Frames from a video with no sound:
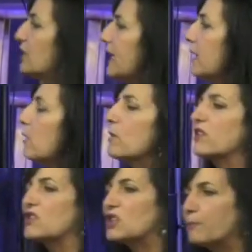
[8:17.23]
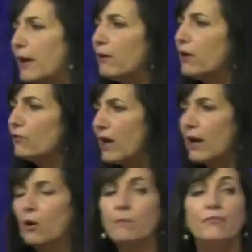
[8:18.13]
dealing with a spirit
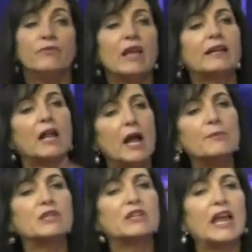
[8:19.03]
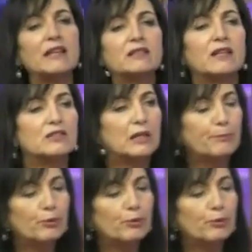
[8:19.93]
realm that comes against us to